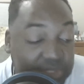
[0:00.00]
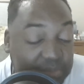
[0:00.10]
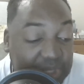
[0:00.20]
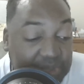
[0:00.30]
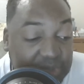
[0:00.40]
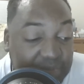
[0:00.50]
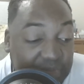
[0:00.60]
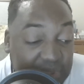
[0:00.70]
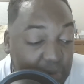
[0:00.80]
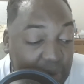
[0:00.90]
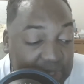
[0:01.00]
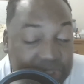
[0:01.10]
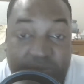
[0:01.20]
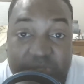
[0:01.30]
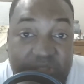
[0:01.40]
And it just makes me, they're
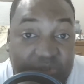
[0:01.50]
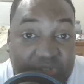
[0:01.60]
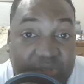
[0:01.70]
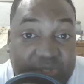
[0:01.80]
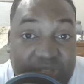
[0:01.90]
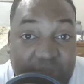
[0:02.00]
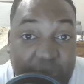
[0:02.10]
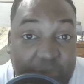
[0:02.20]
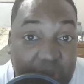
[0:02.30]
washing themselves outside